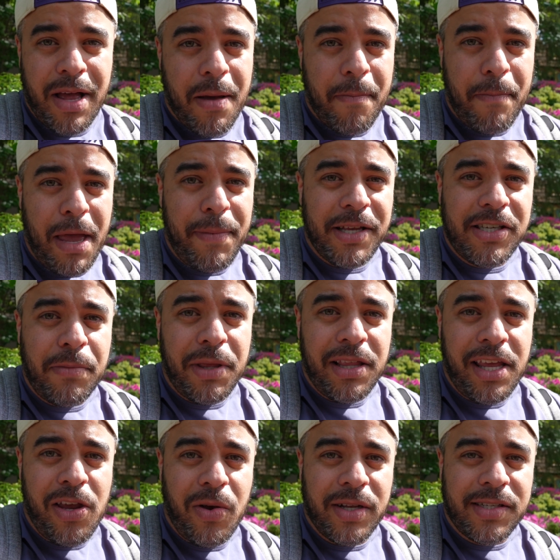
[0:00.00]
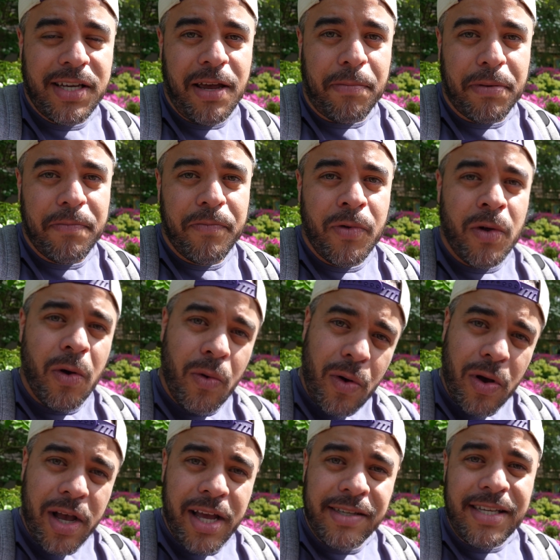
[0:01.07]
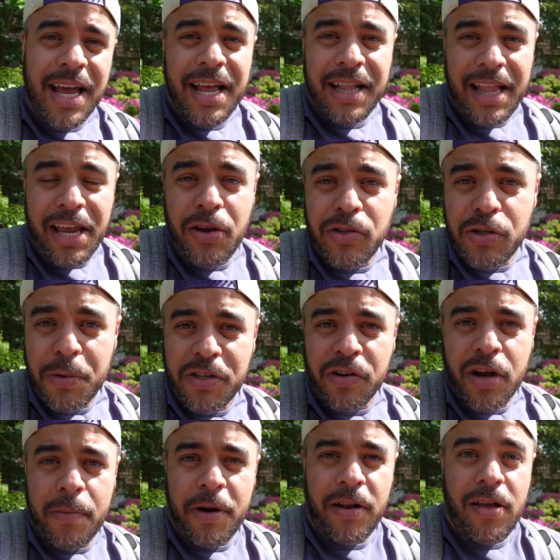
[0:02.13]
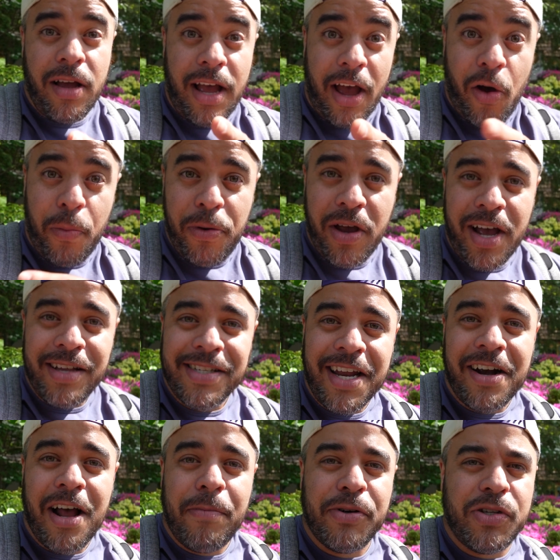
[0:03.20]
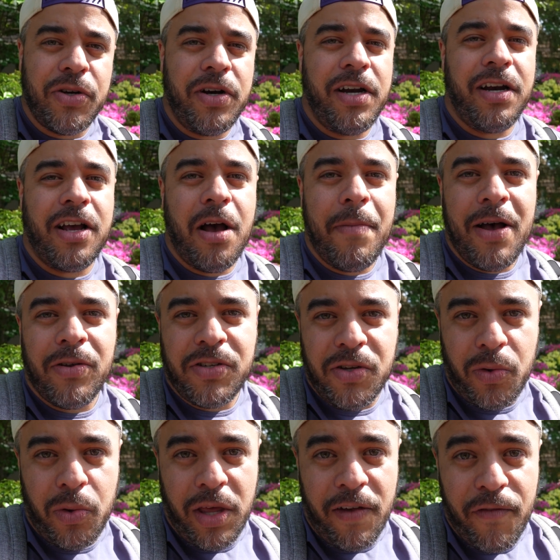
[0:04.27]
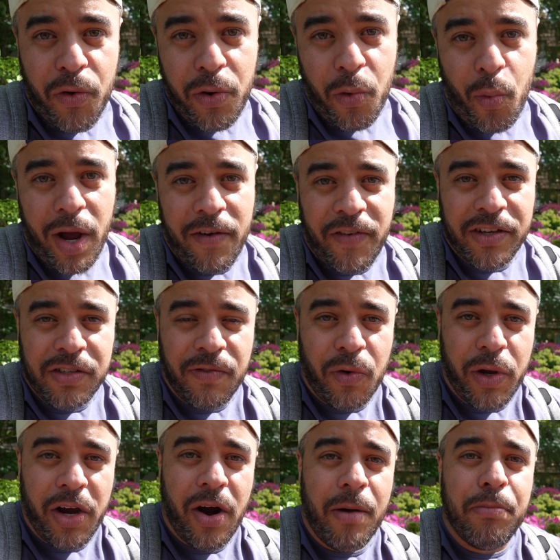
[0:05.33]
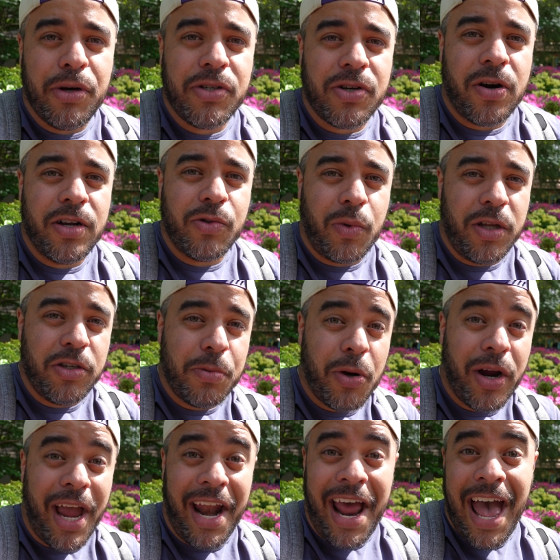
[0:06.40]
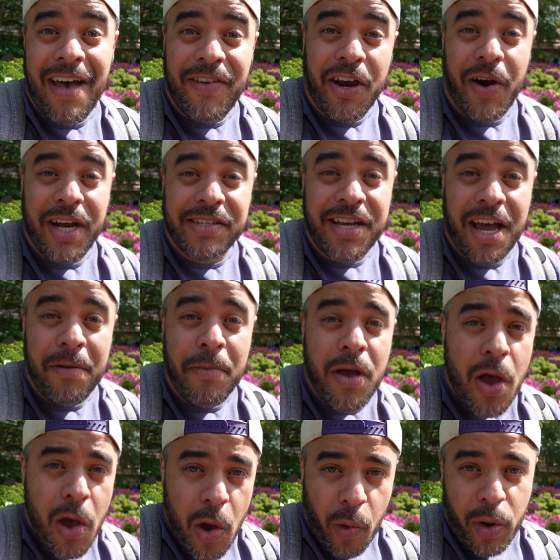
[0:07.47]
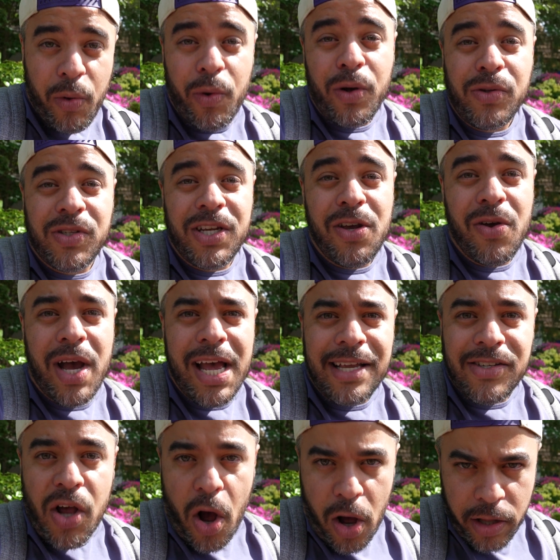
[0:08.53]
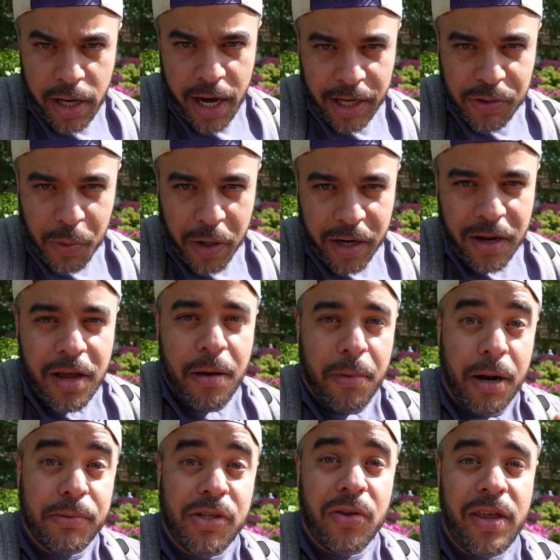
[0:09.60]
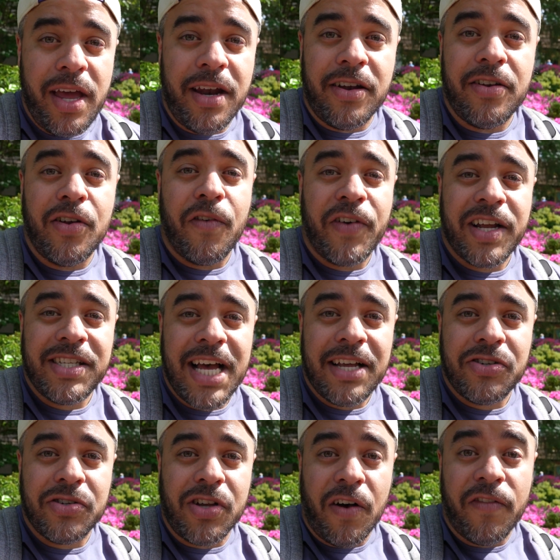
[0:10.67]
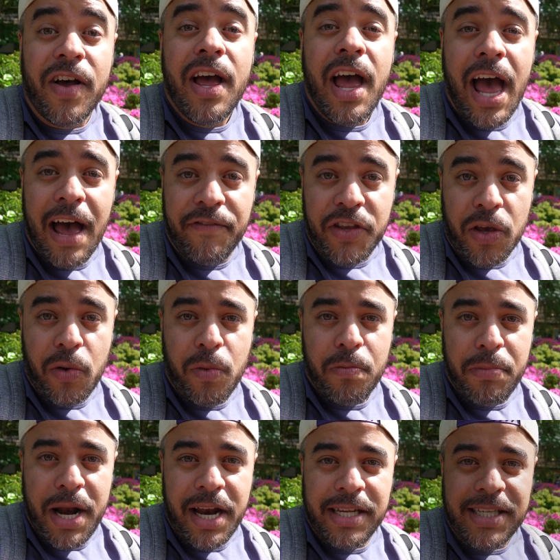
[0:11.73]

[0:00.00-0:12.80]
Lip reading: maybe something that you could skip. Well, guys, thank you so much for coming along. I hope you guys get an opportunity to come out to the Food and Wine Festival here at Busch Gardens Williamsburg and have a great time. We will see you guys on the next one. But up till then, don't forget to ask yourself, have you been Eddie